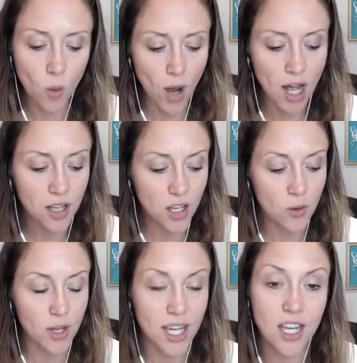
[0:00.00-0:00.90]
while
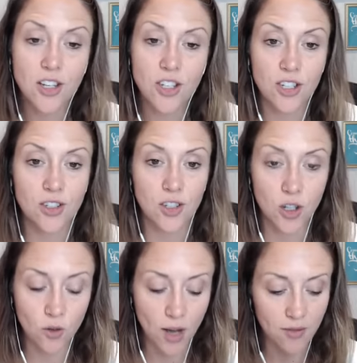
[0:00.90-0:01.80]
you each
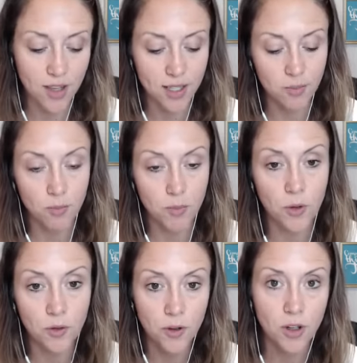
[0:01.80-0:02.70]
you have this
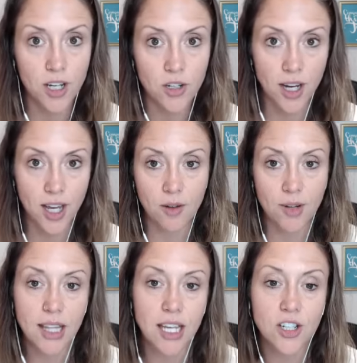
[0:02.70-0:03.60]
beautiful intricate
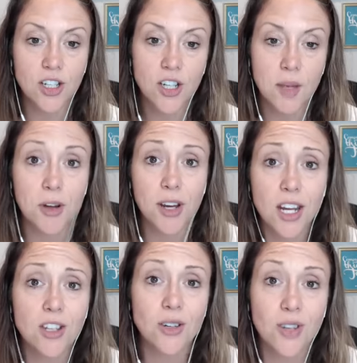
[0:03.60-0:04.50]
relationship you're
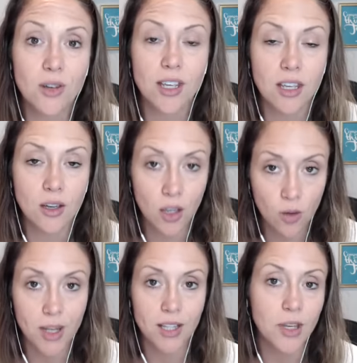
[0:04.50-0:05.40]
each unique
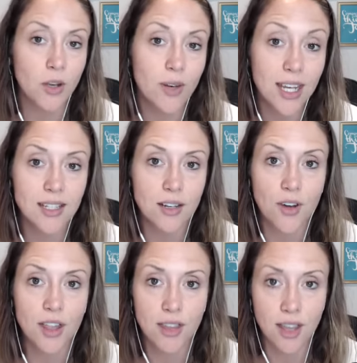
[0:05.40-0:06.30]
humans you need
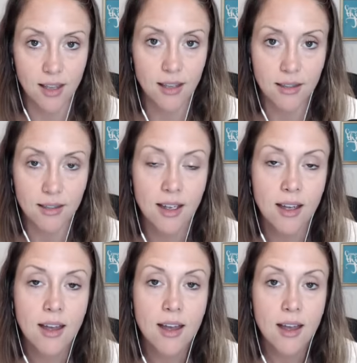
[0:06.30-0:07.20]
different things
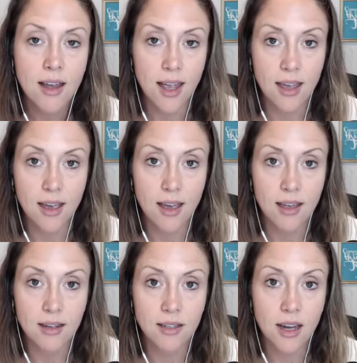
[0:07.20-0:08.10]

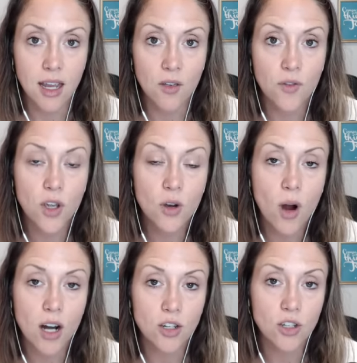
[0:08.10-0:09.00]
and if you are